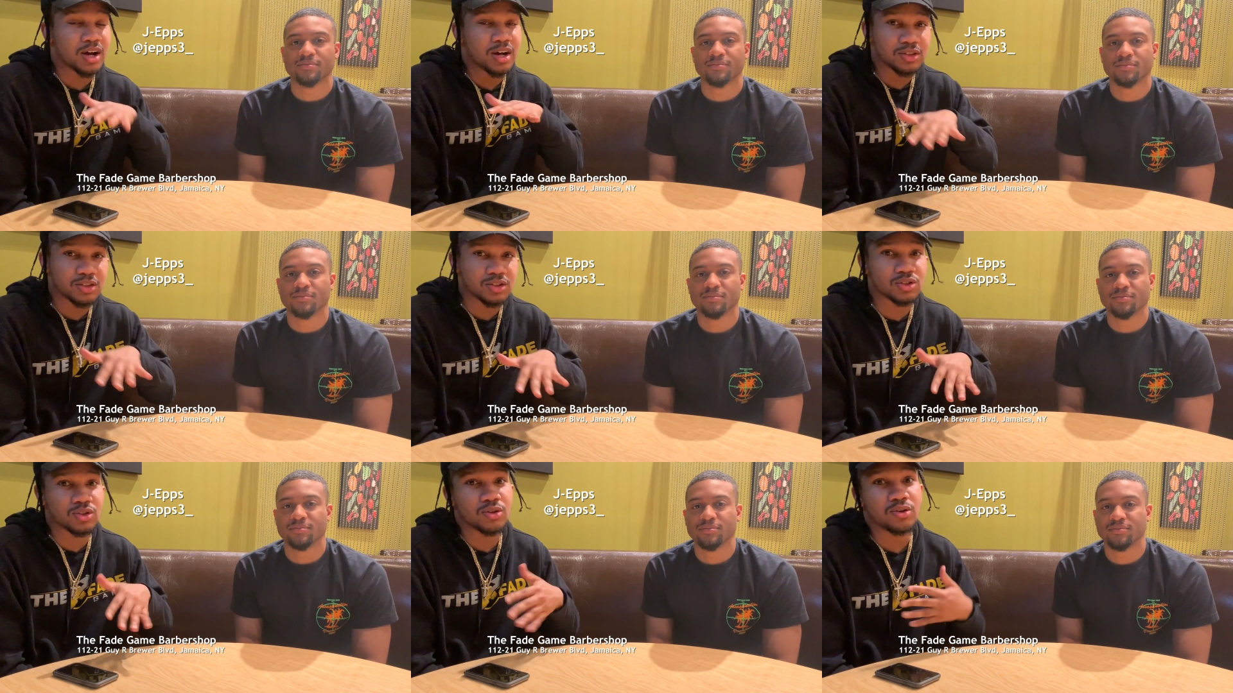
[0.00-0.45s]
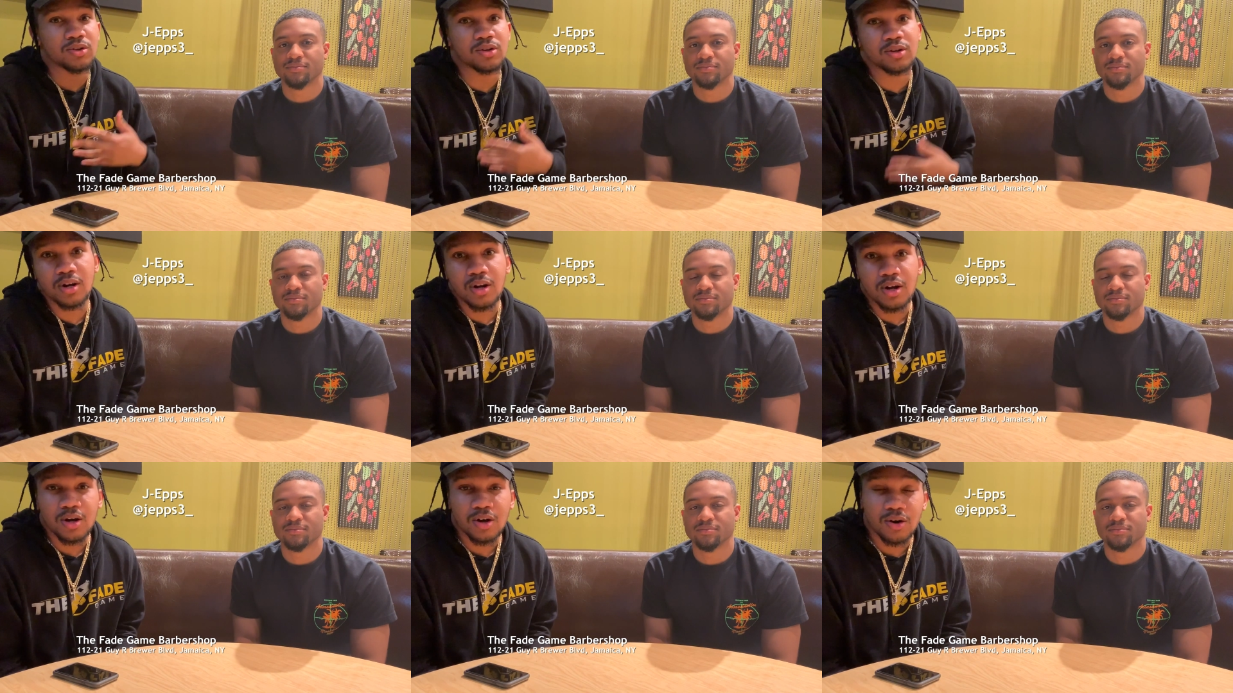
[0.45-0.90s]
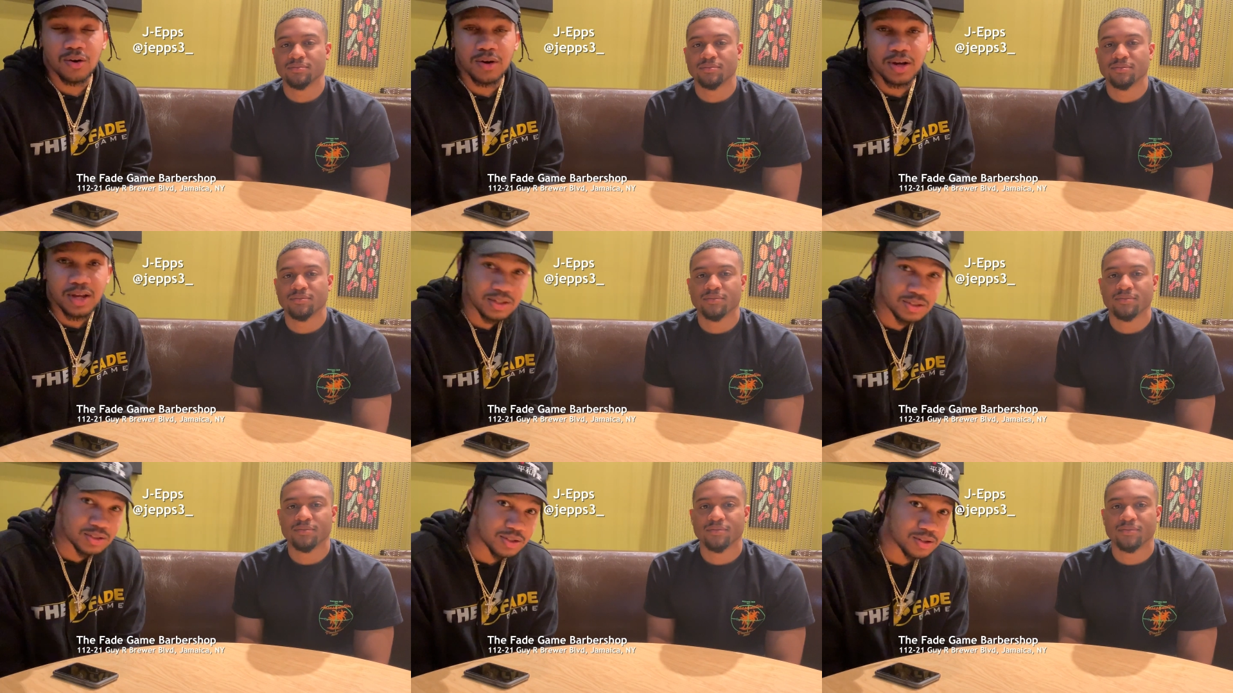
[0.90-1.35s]
Speaker 1: underscore
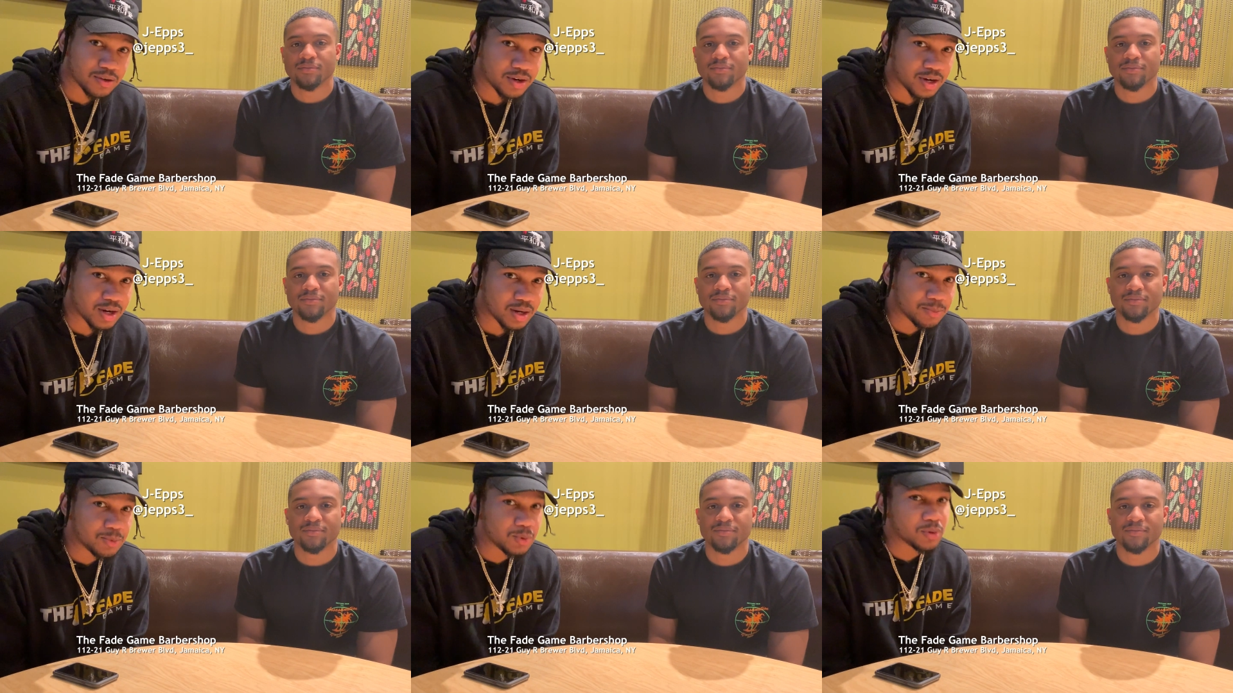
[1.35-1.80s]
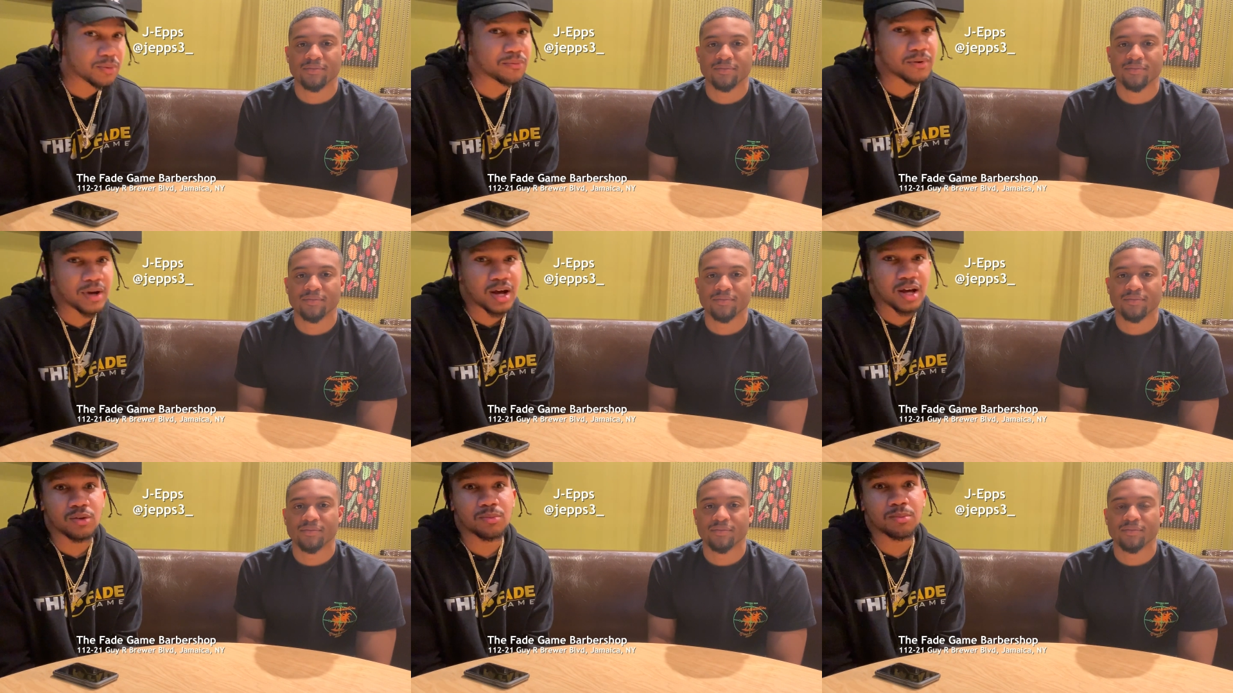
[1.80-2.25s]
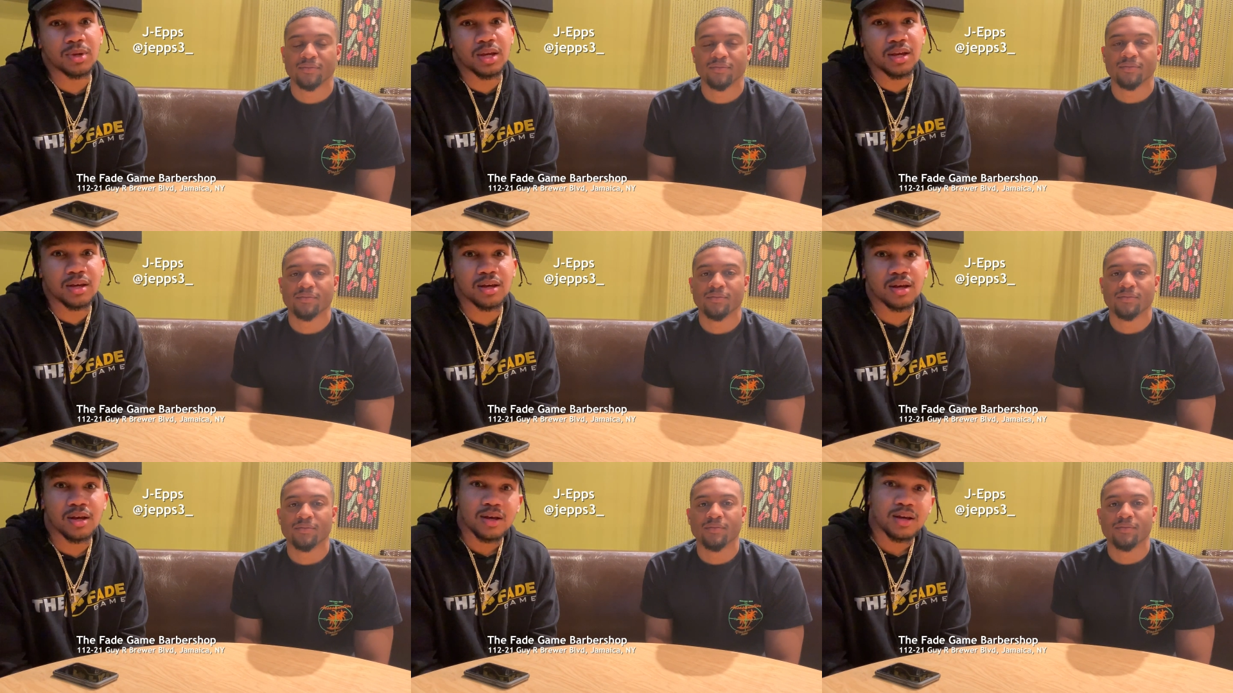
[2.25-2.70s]
on Instagram. You can follow
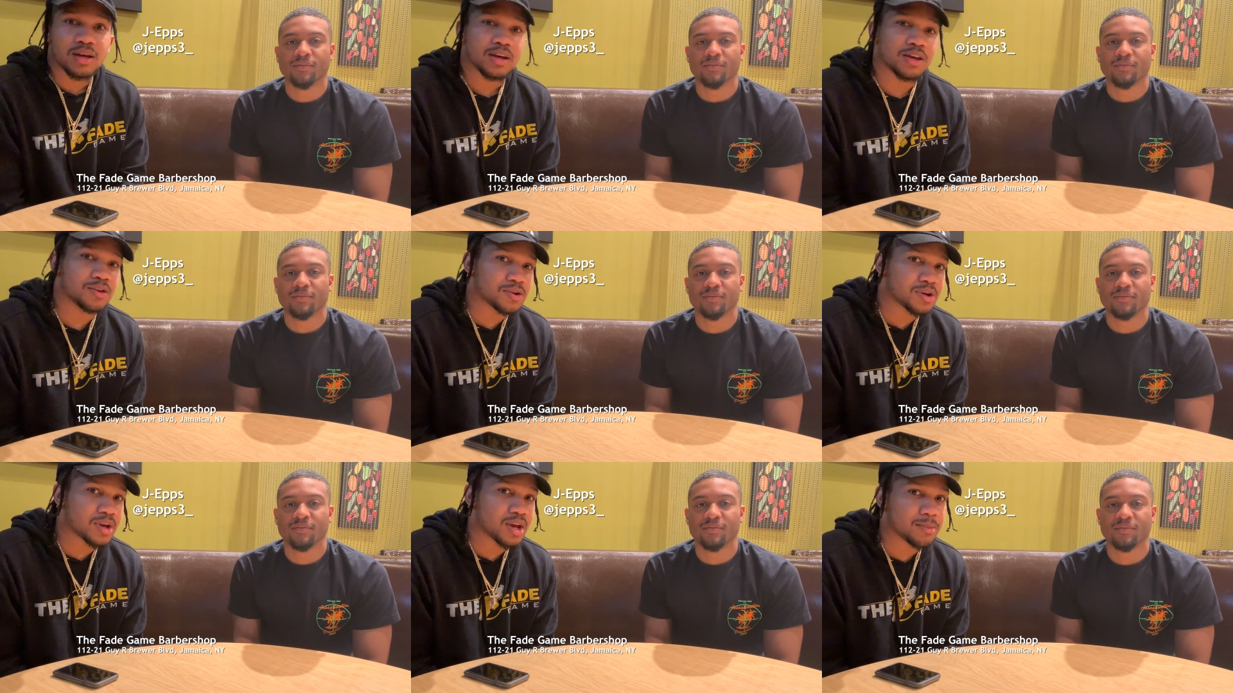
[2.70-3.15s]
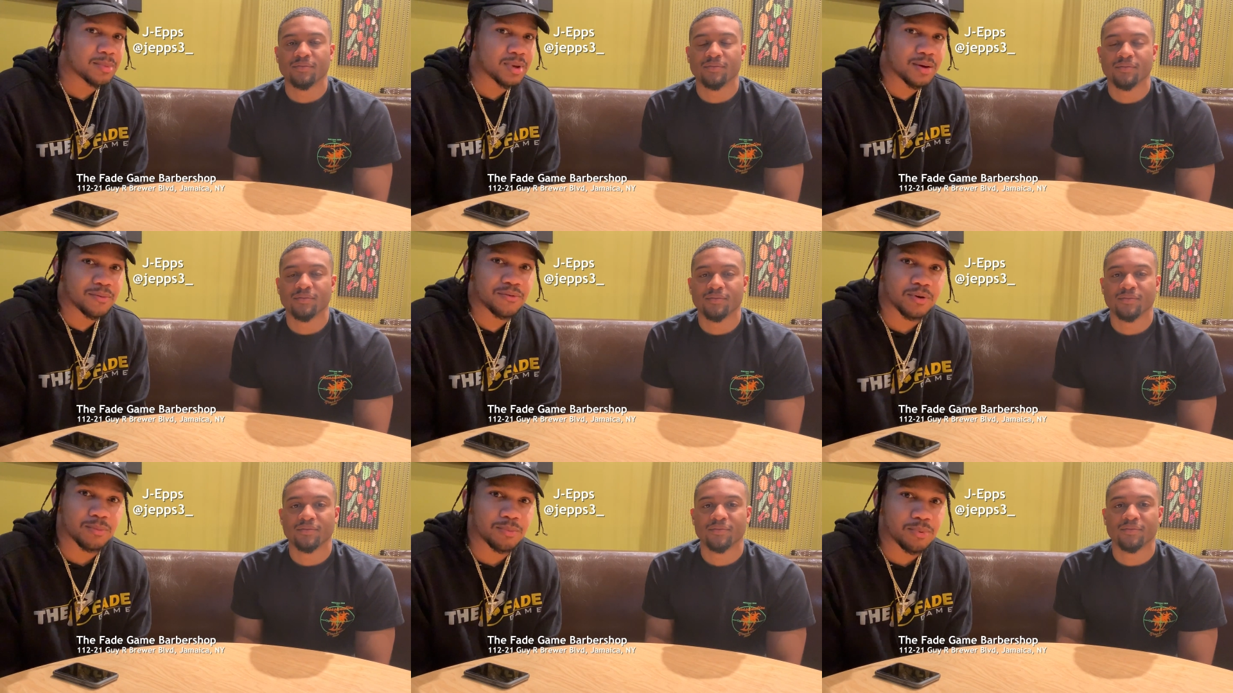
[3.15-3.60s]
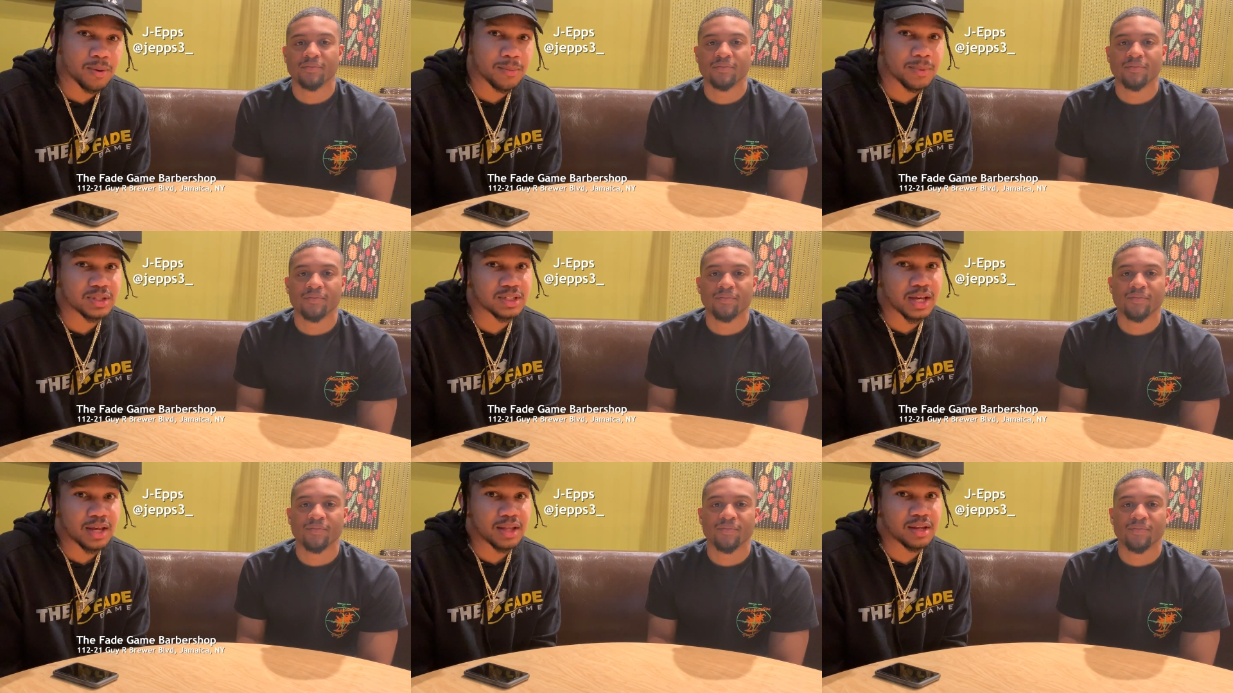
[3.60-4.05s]
me and you can hit me up for
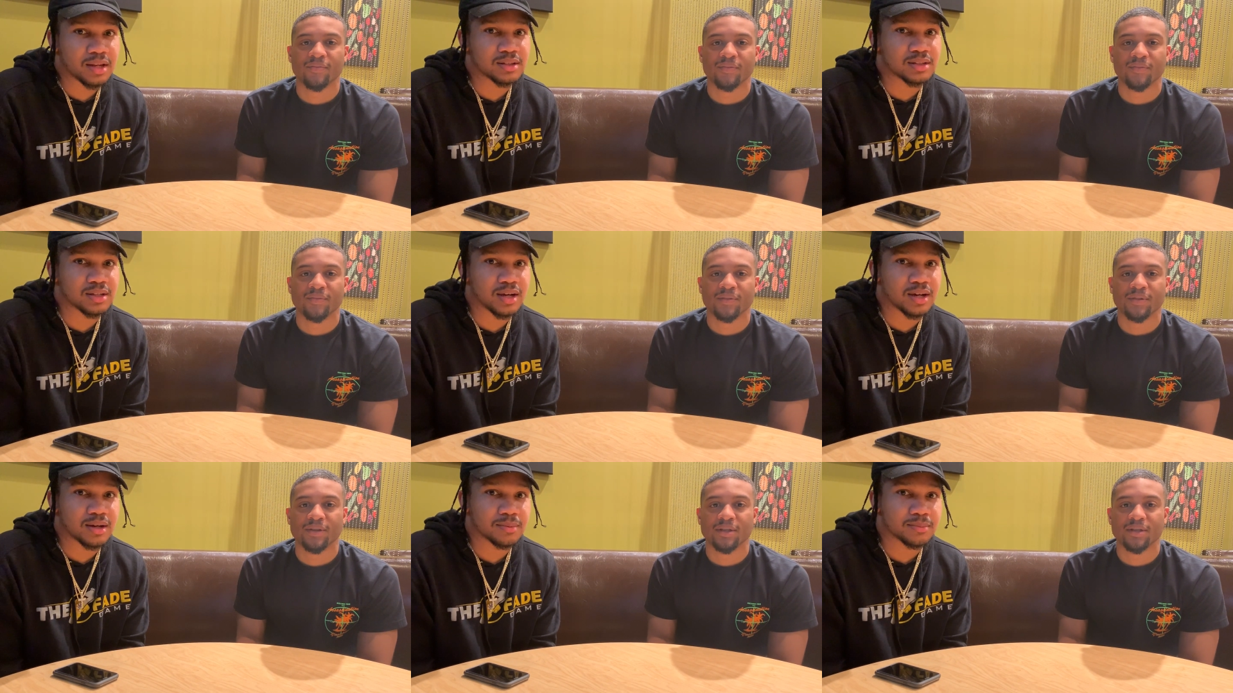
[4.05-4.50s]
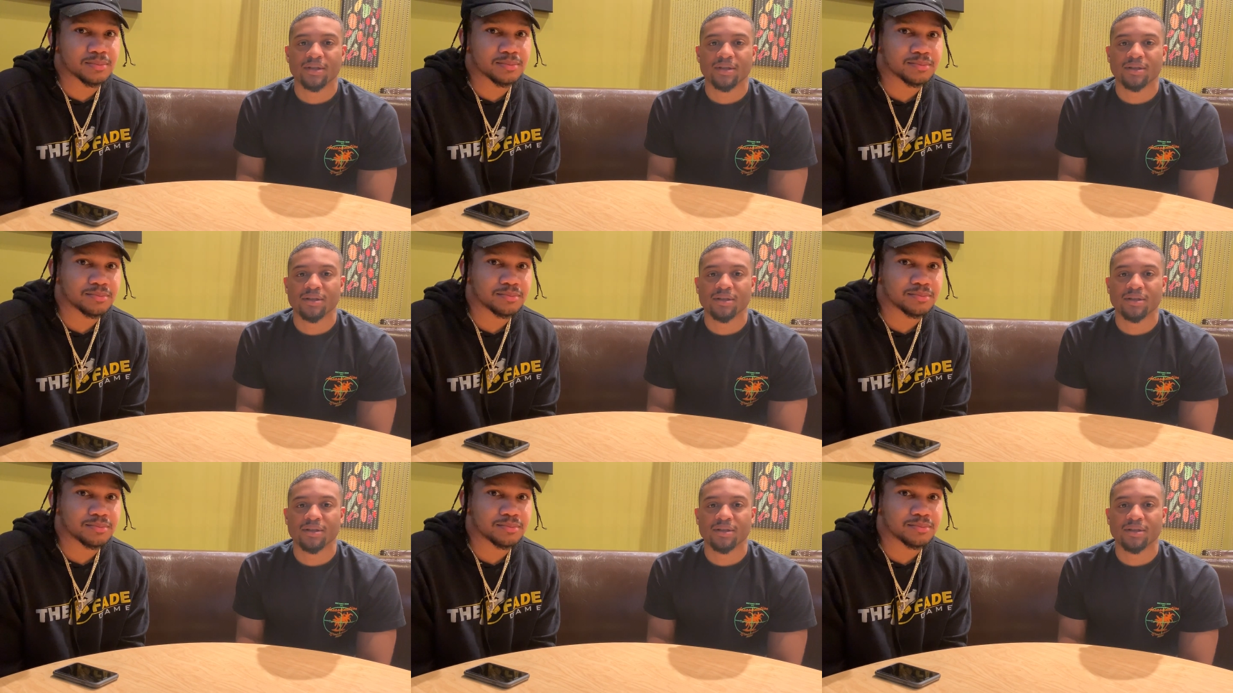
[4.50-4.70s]
appointments at any time.